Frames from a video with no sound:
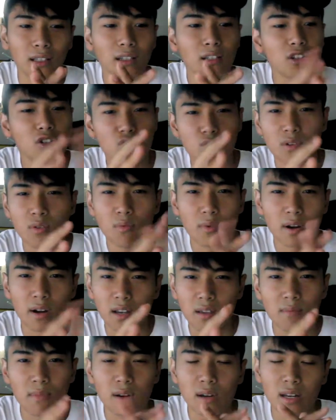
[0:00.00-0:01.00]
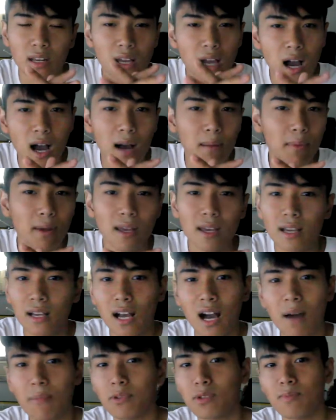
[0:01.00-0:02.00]
streetwear community cop.
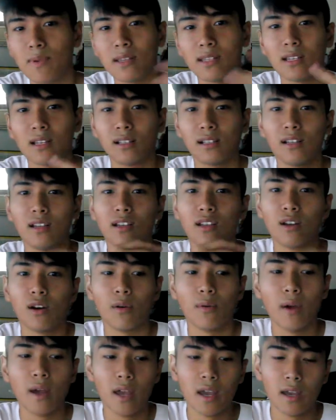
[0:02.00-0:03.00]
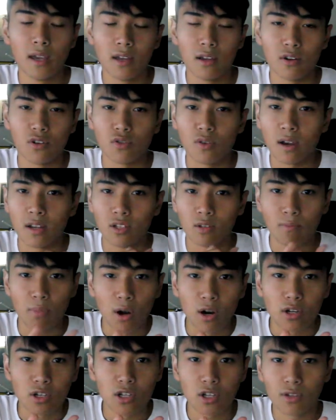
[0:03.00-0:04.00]
Cop is basically, you're trying to
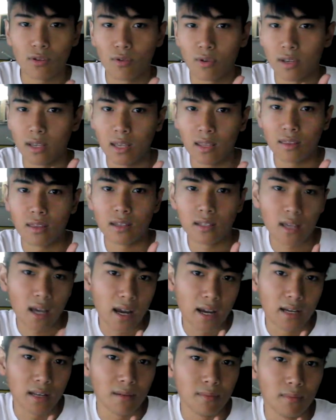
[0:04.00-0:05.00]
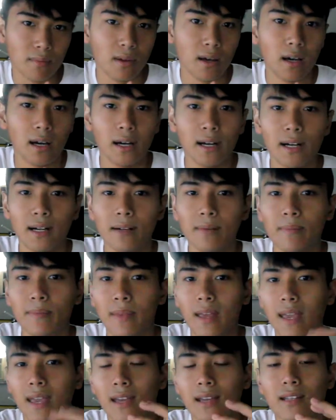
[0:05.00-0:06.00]
purchase or get this item,
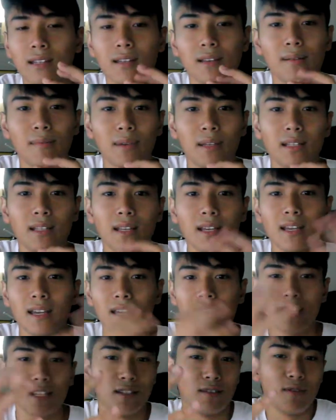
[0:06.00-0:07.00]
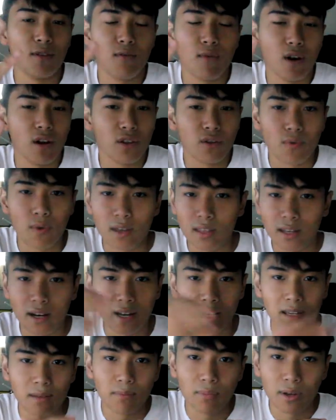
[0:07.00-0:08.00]
and I mean, there's no other way that
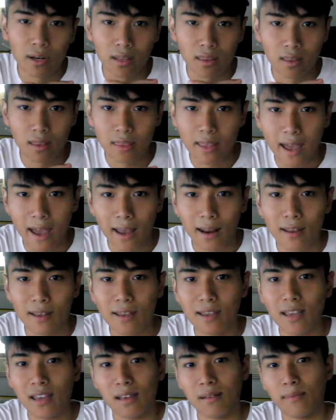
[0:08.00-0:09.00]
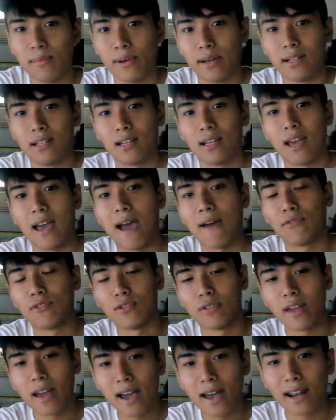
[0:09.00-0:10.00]
I can put it than that. But
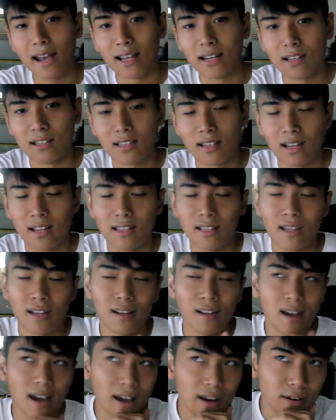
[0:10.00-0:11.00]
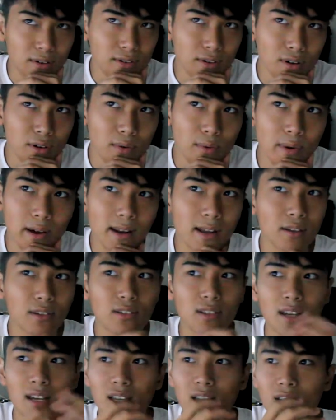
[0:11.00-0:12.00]
after that, I decided that I don't know what
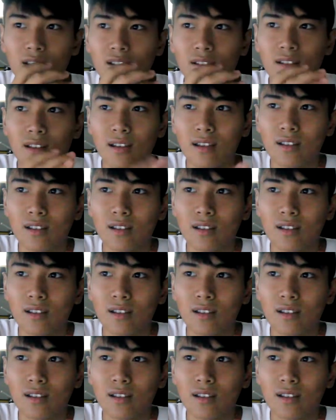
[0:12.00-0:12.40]
else I can